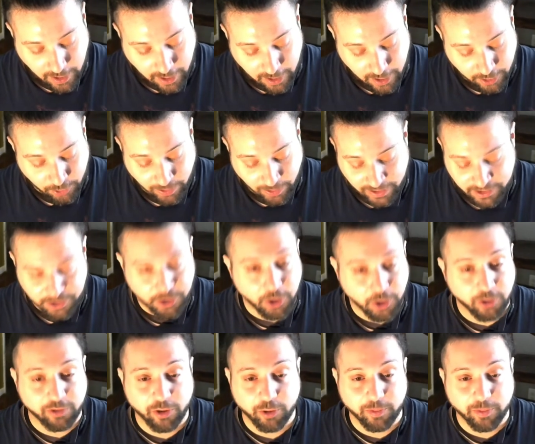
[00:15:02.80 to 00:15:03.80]
Great
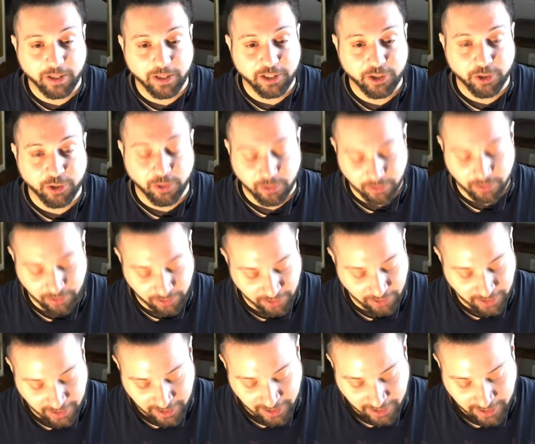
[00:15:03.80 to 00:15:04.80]
solo by Schuldner
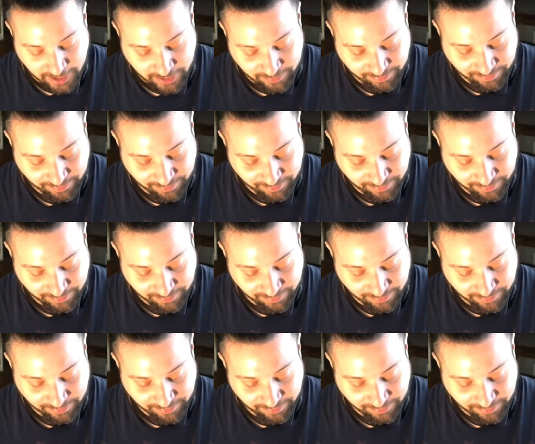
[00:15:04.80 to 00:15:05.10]
there.